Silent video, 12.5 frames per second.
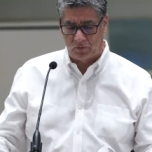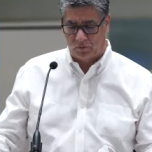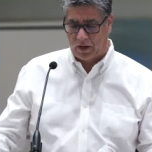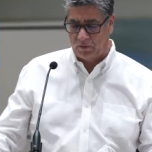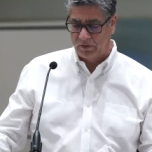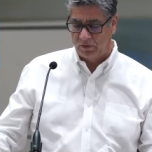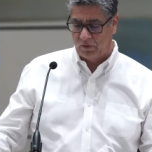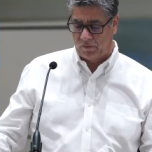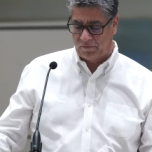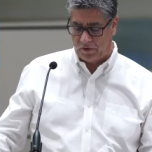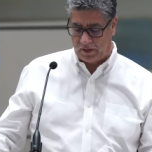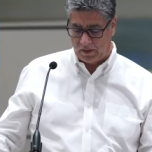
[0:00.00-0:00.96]
when I was, they were
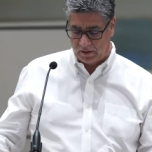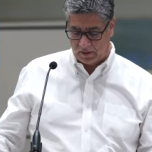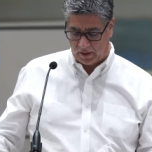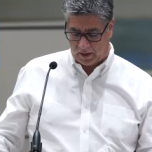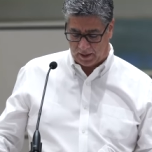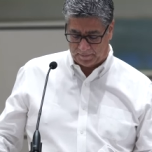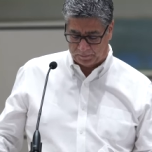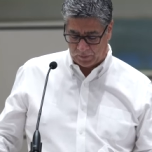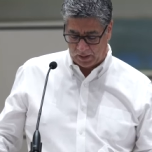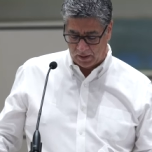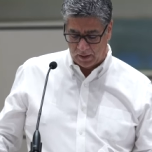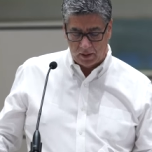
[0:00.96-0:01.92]
very, um,
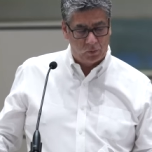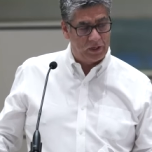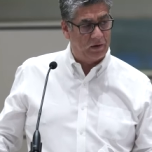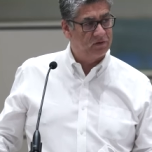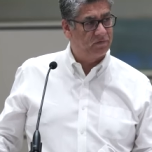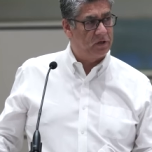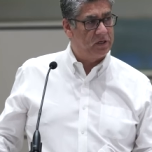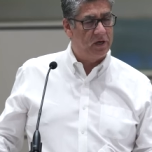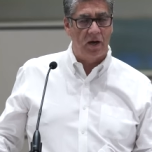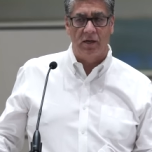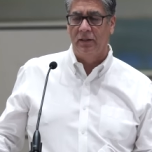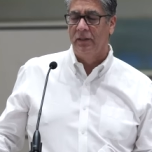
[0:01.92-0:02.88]
when I was very
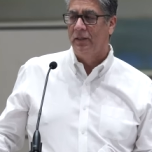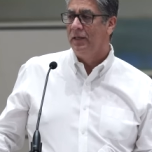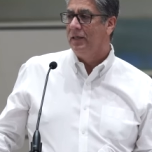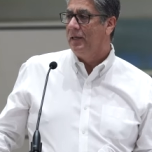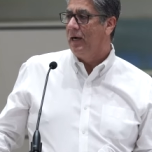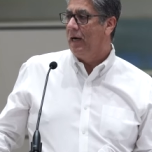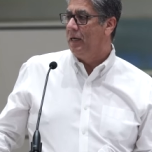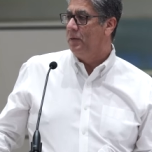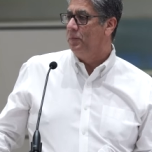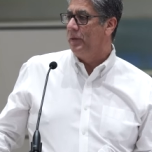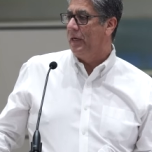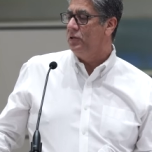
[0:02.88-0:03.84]
young.
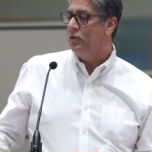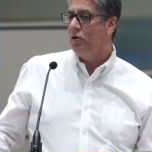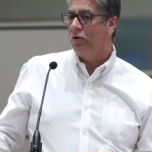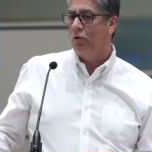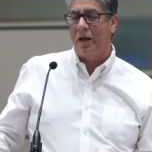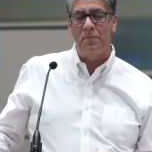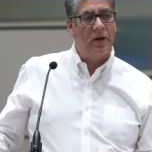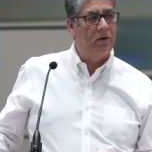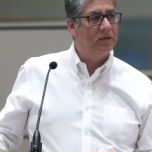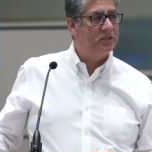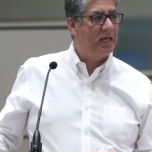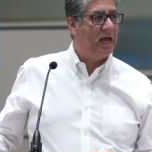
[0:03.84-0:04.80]
Um, but I do know
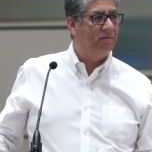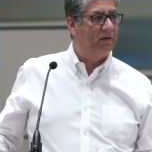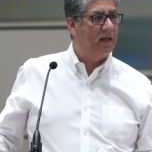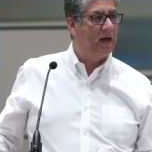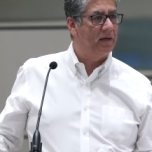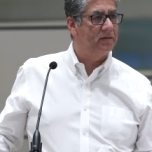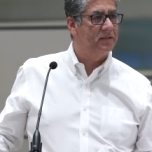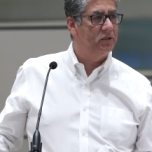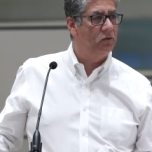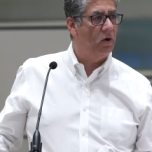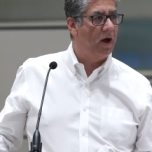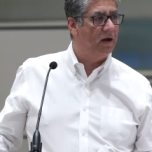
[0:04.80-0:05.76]
grandparents have a lot
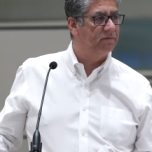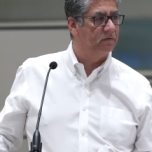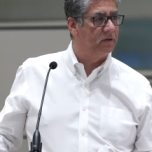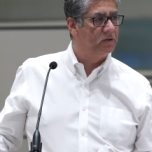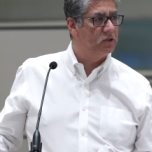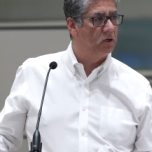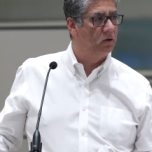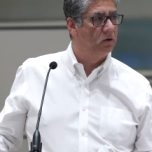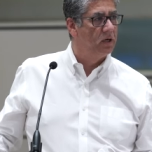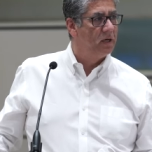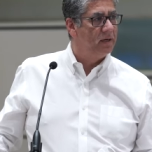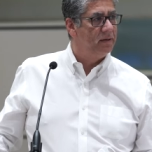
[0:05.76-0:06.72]
to offer. And so
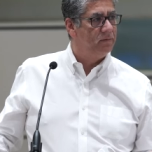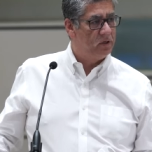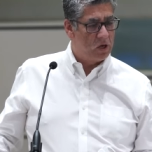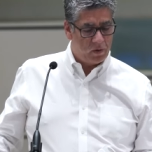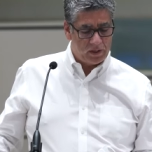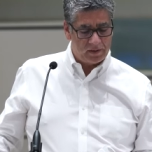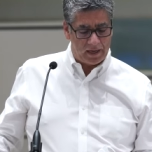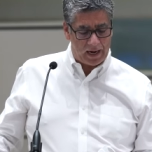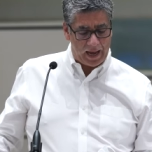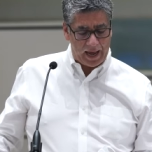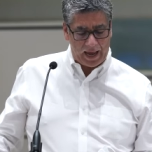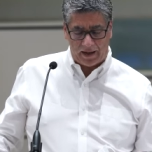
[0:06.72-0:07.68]
knowing that
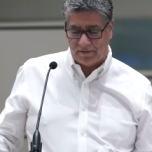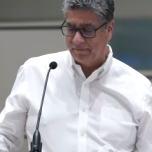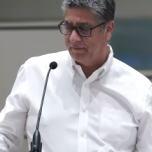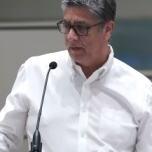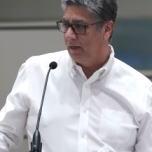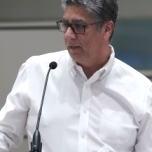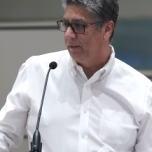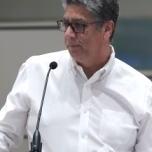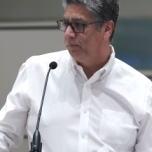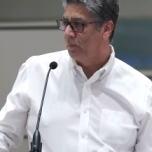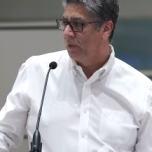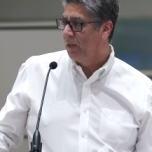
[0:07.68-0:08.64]
I have um,